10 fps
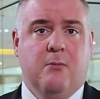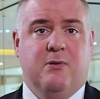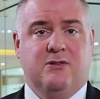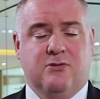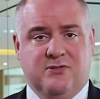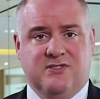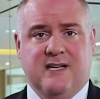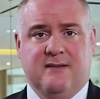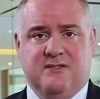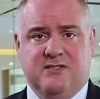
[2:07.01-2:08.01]
but it does
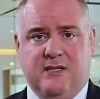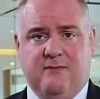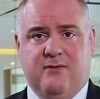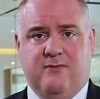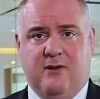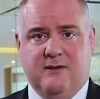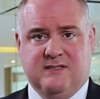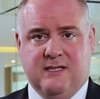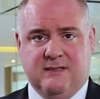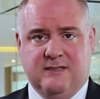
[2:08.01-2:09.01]
set the scene for
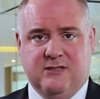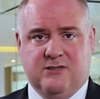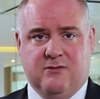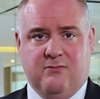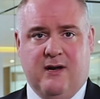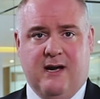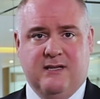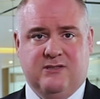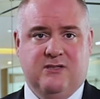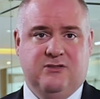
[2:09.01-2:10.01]
volatility to
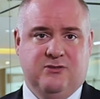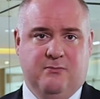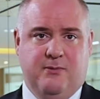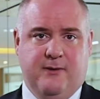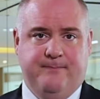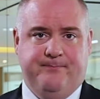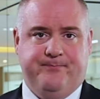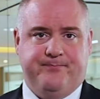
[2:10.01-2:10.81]
rise at some point.